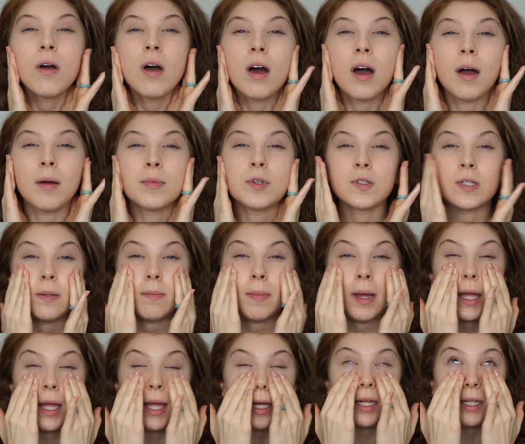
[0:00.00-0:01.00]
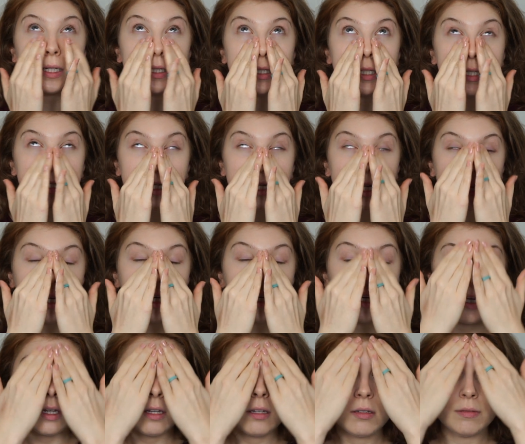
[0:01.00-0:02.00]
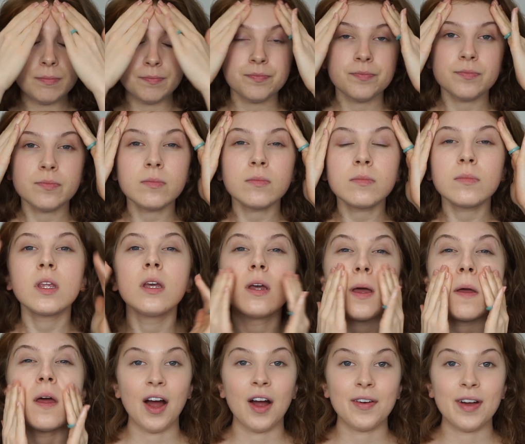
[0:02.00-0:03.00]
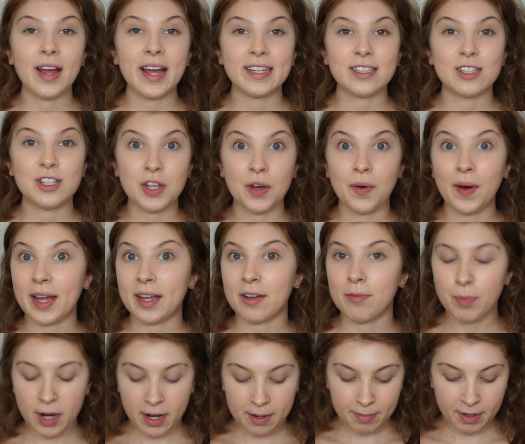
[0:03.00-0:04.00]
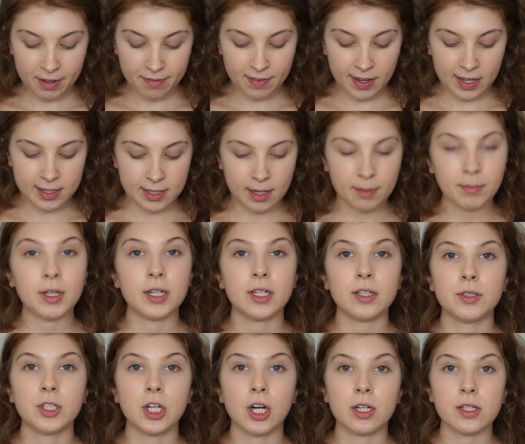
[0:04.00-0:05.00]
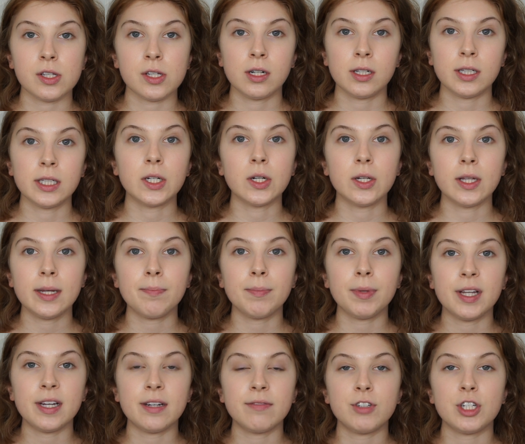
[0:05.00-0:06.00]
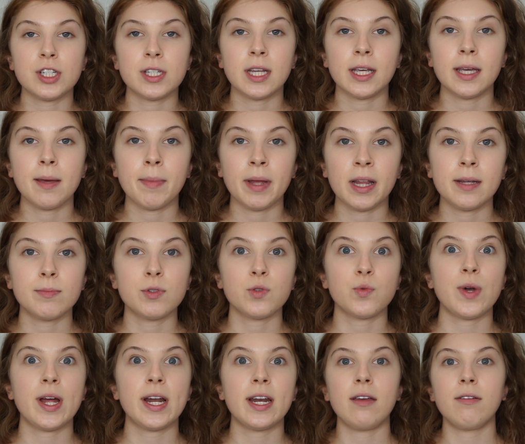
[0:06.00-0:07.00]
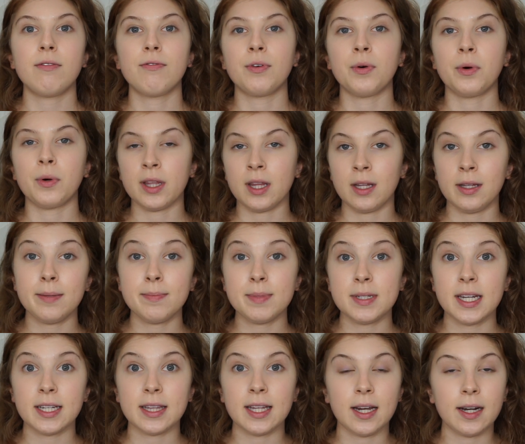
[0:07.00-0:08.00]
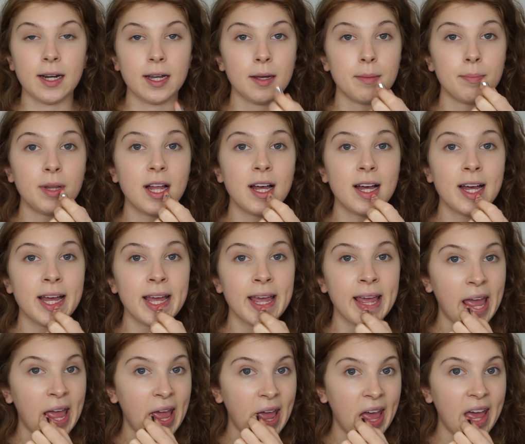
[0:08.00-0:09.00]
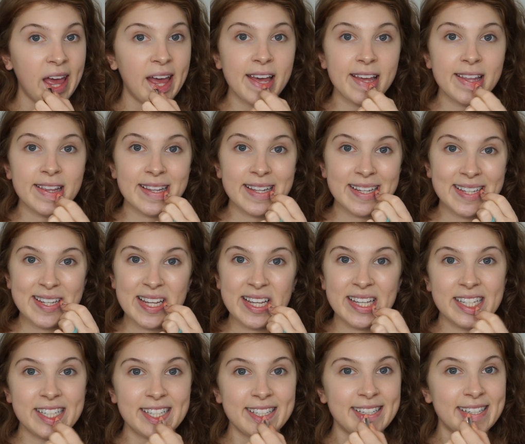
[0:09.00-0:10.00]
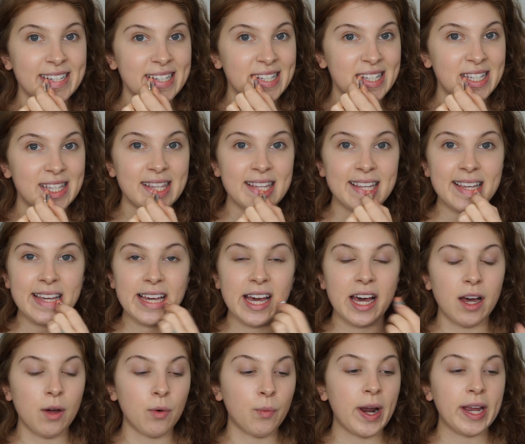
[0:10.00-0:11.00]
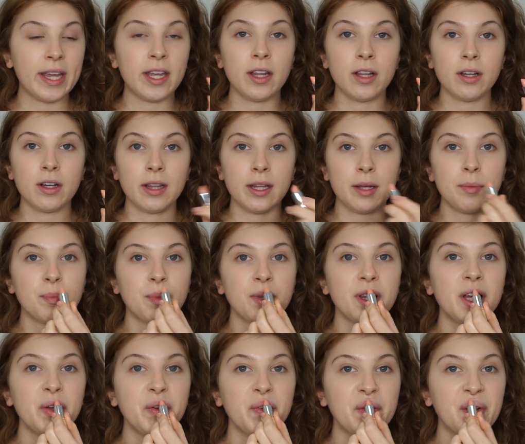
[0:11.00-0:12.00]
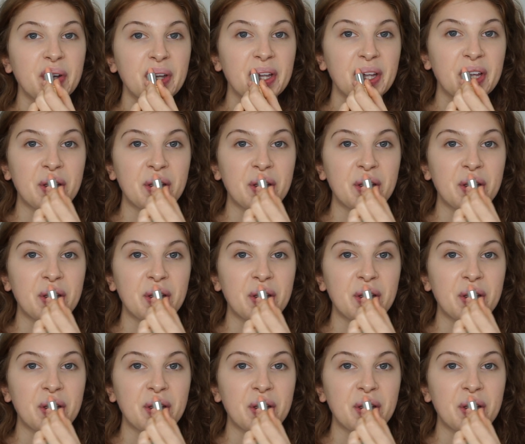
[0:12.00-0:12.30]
I'm using my hands today. Alright, so I have primed my face. I'm going to toss on a little lip lift just to get my lips ready for the lipstick that I applied. This is just the regular lip lift.